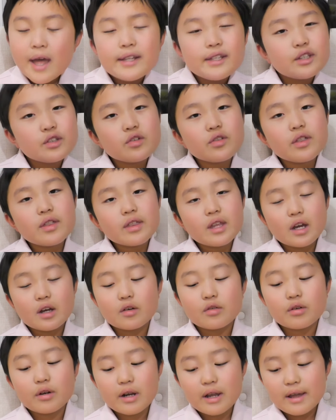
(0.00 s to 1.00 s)
Do you think
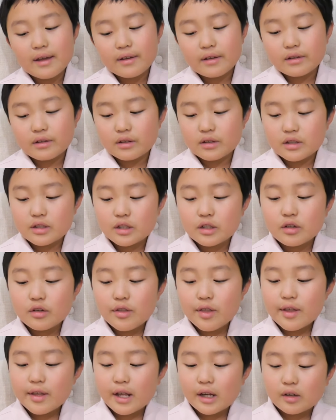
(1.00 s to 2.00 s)
it, do you
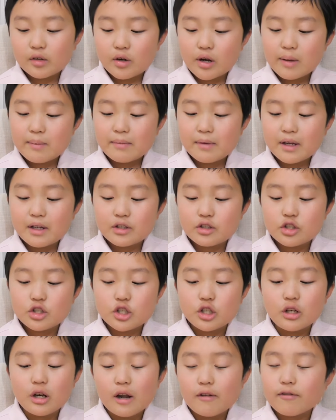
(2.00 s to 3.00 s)
think that Crane Man
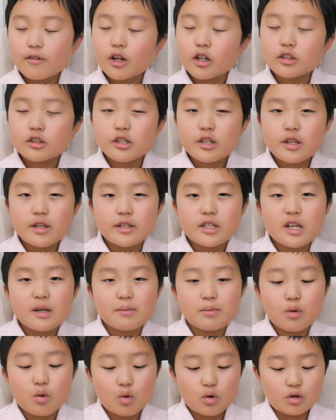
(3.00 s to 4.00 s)
should have gone to the
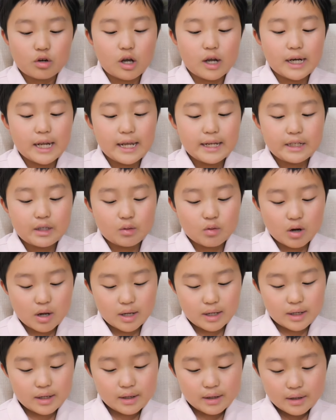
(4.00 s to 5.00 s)
temple or not
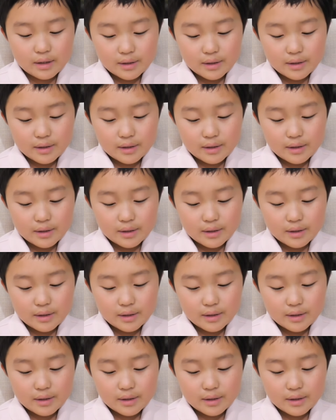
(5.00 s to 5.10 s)
anyway?